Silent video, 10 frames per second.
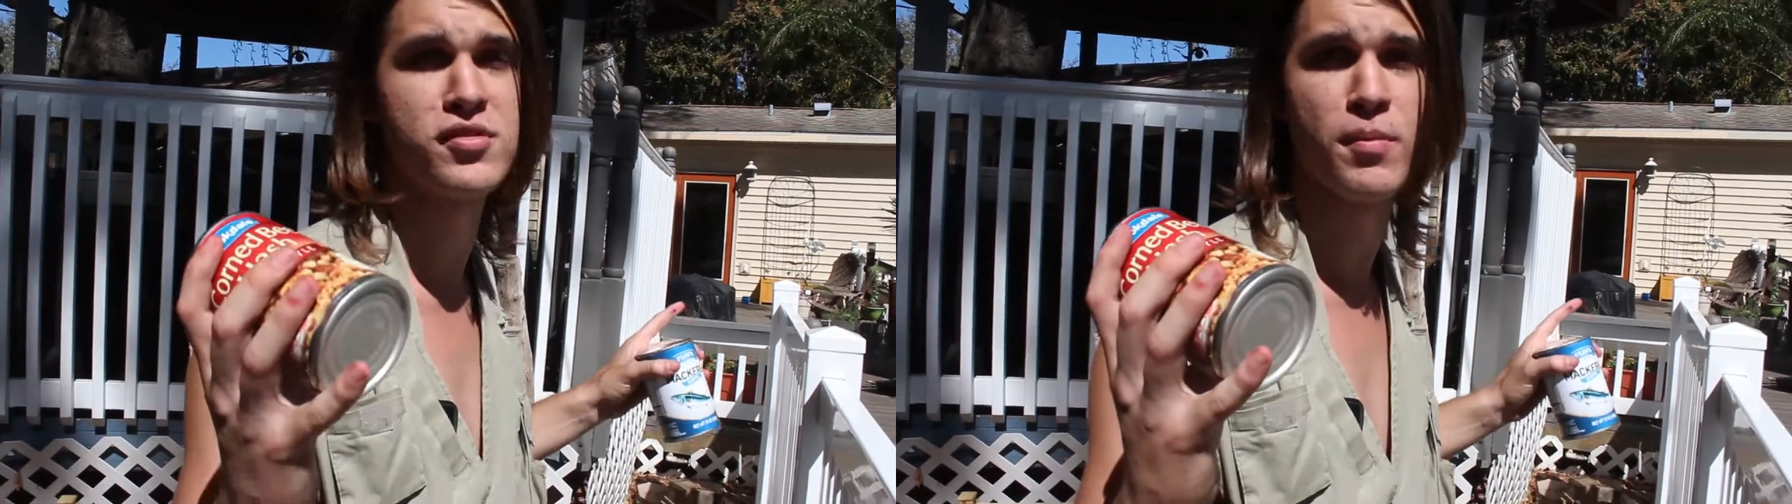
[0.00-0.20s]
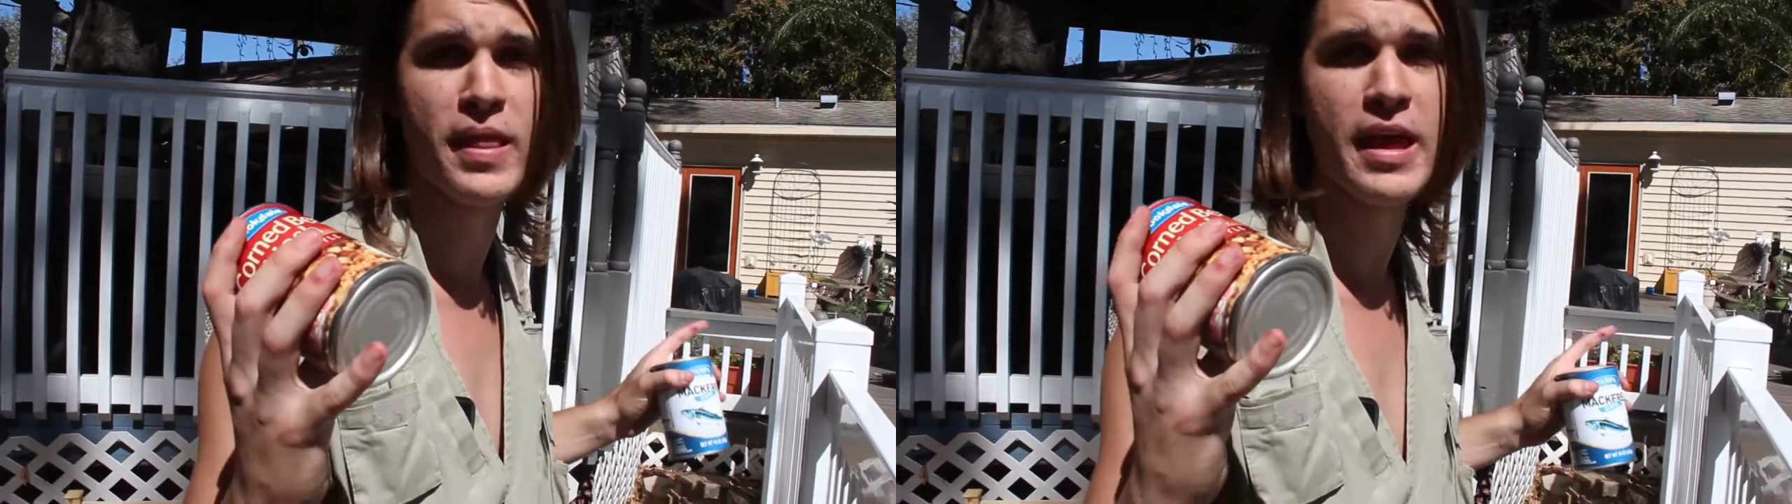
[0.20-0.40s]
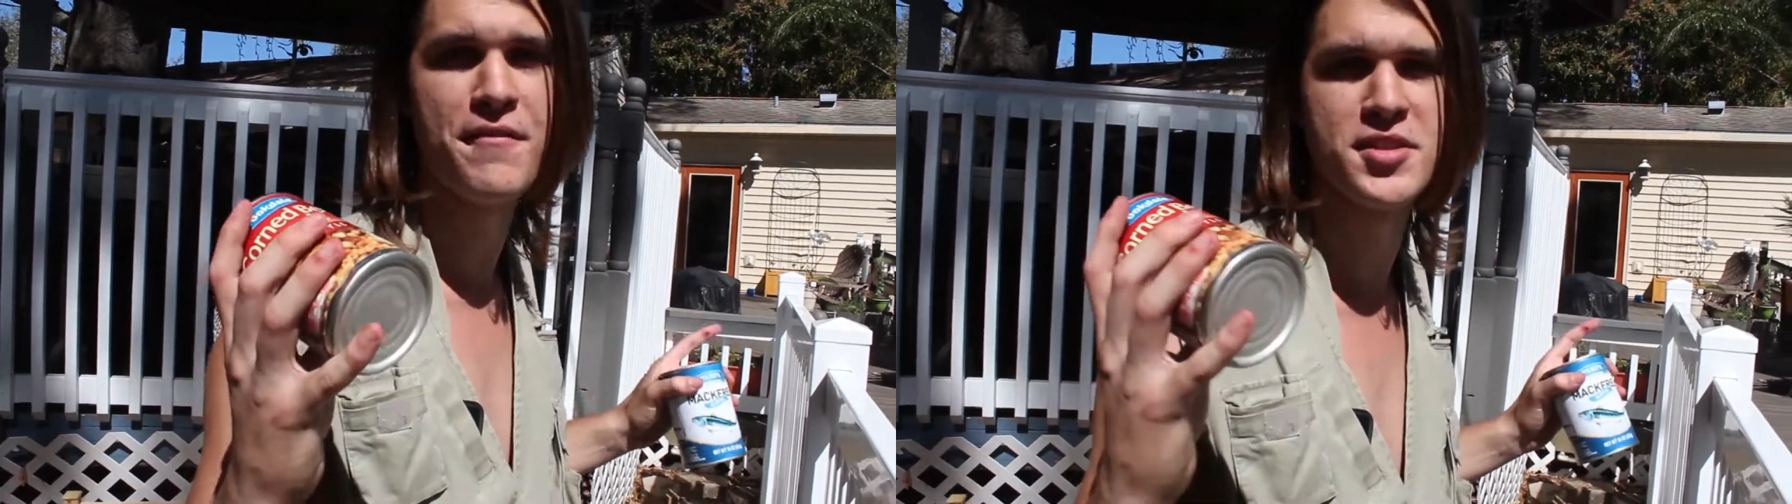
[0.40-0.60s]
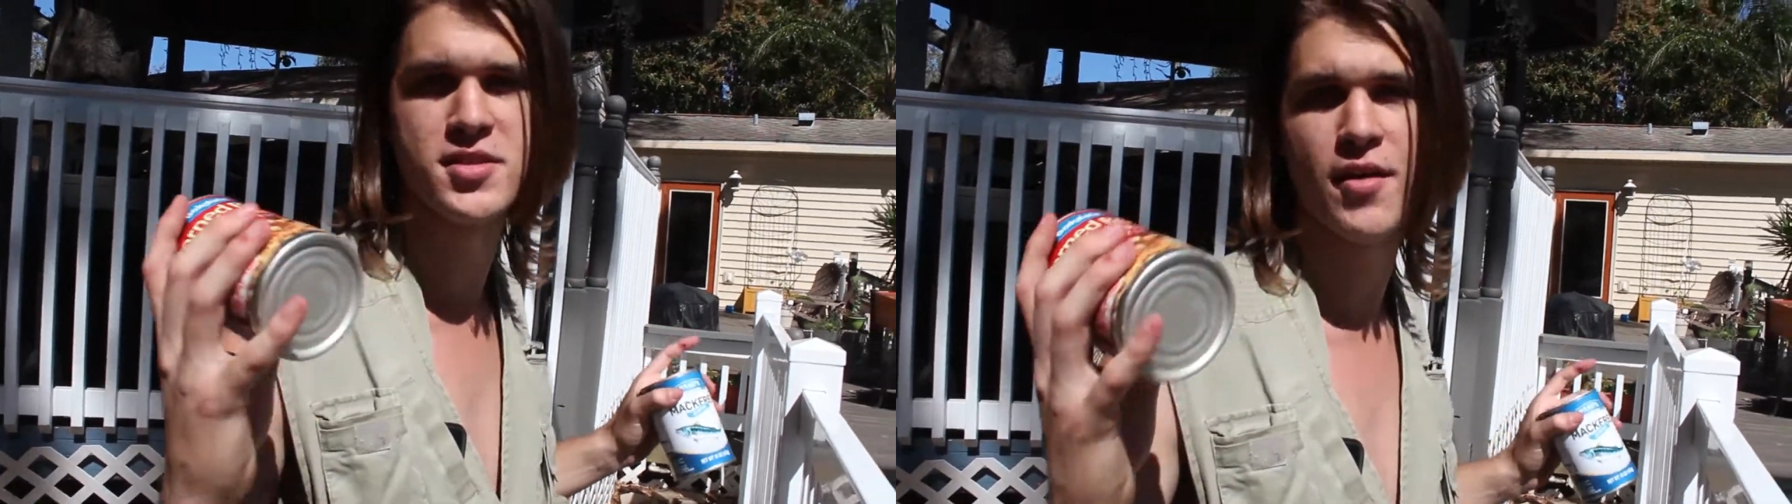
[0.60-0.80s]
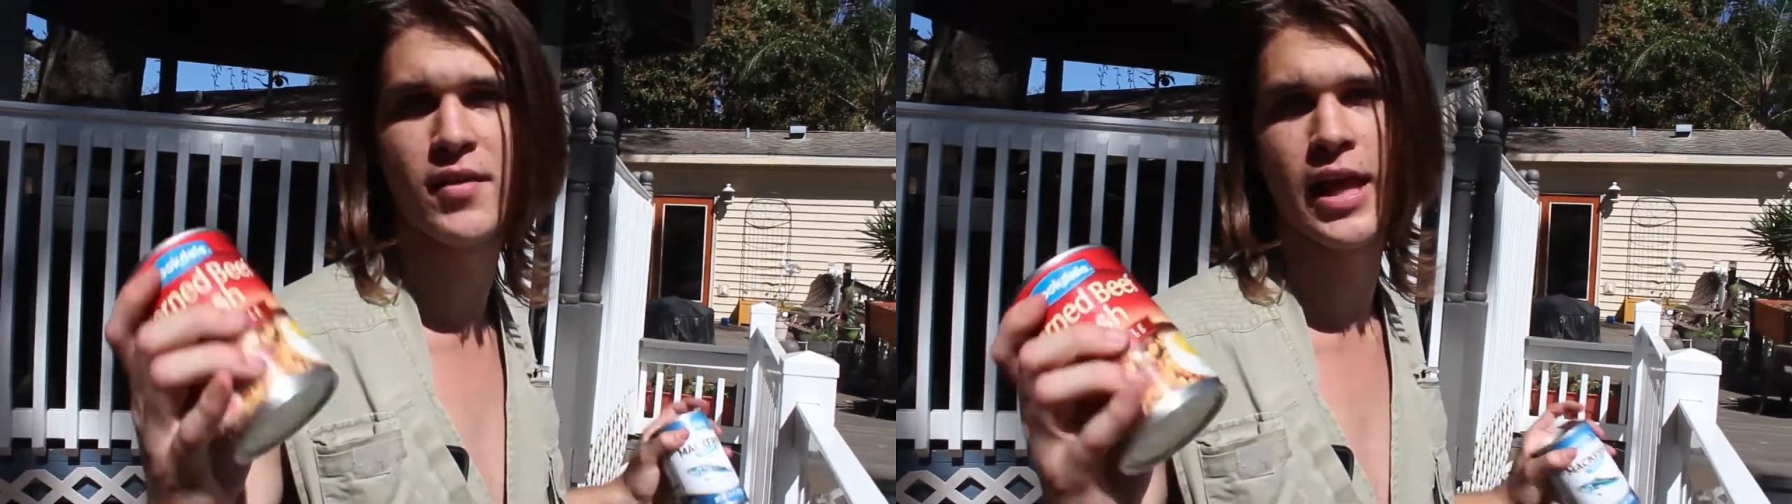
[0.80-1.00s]
some leaves and
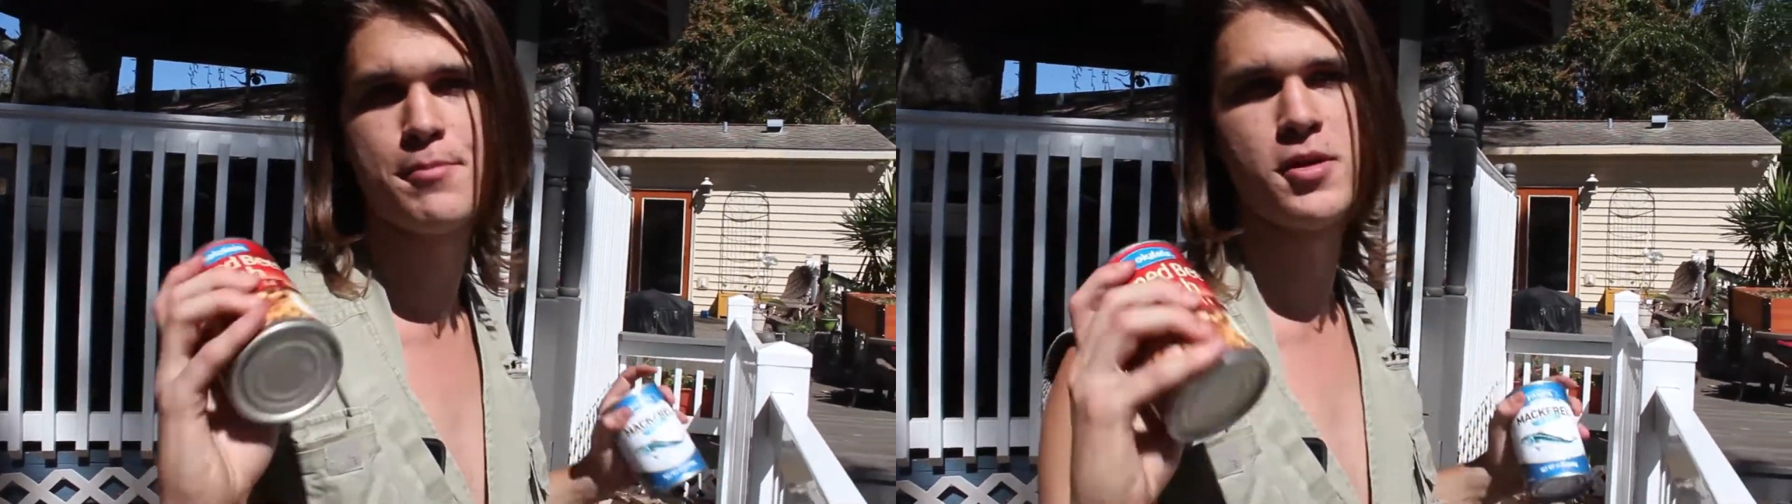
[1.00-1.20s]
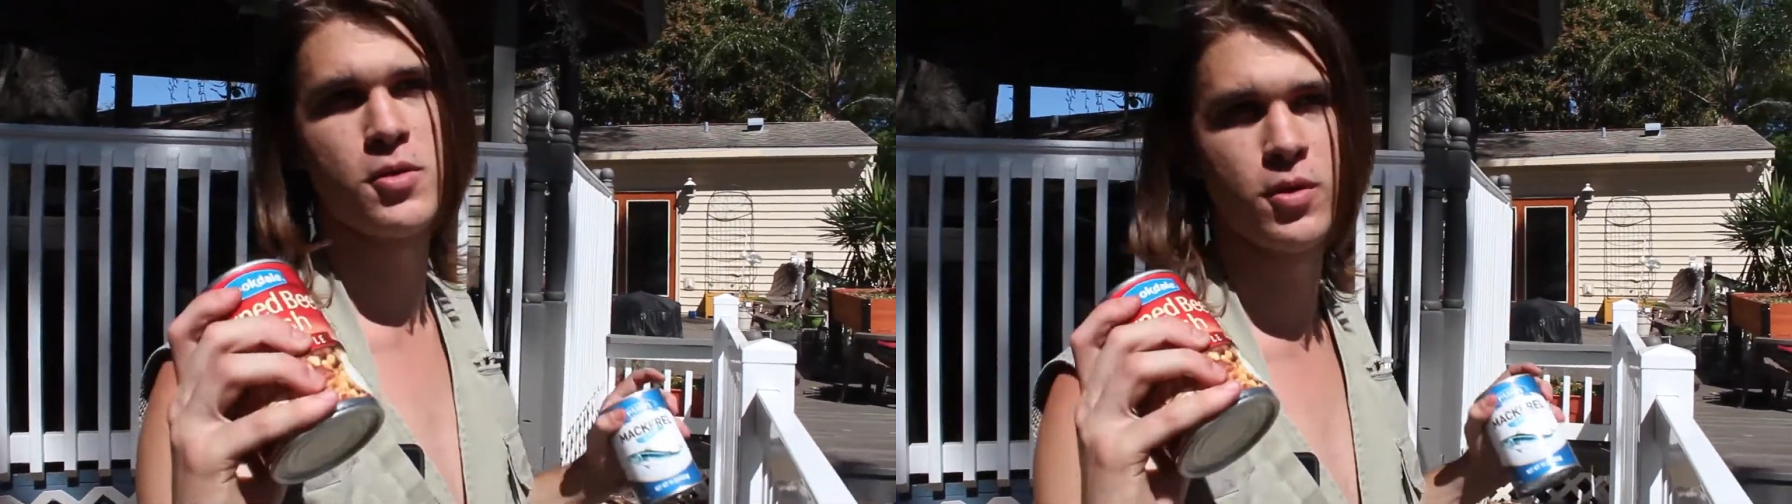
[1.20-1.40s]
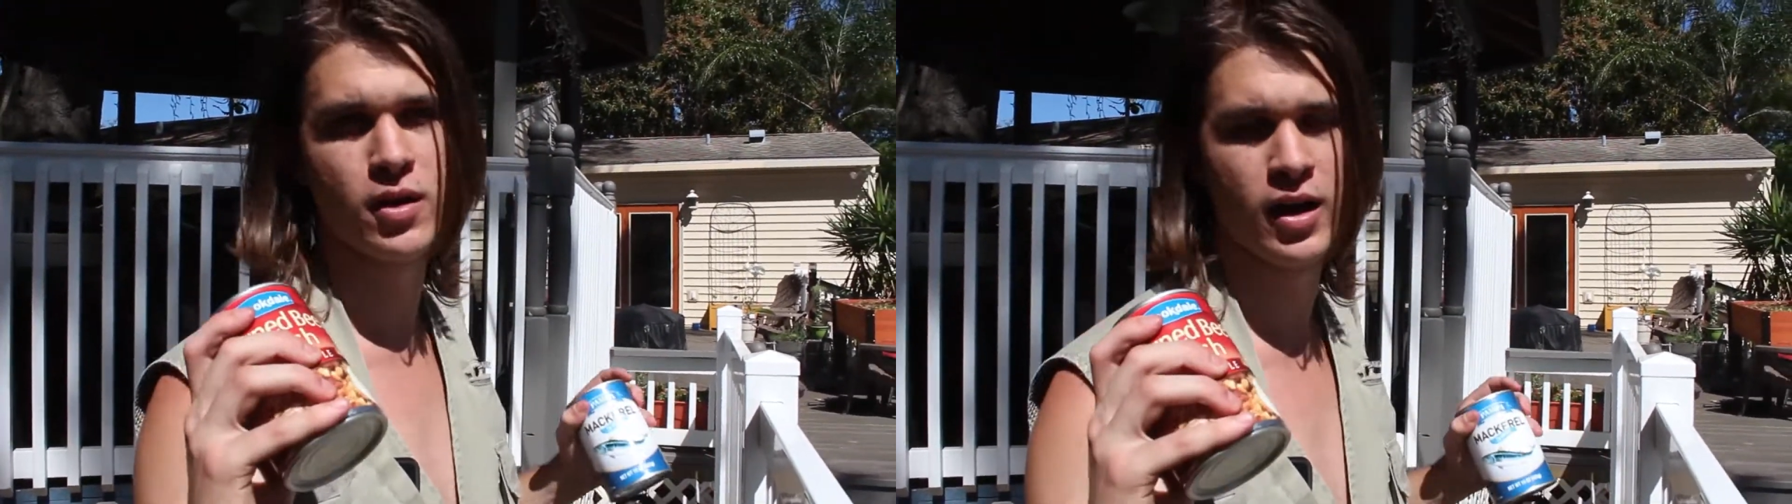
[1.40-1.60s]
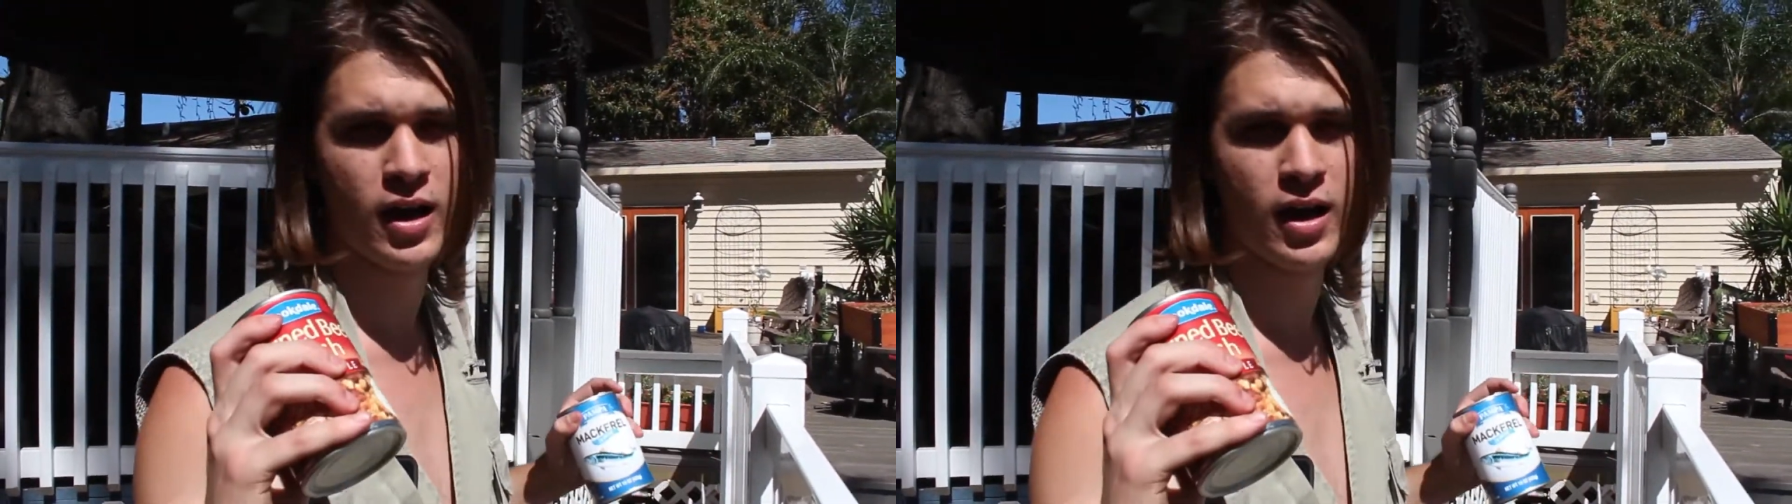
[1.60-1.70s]
stuff to keep you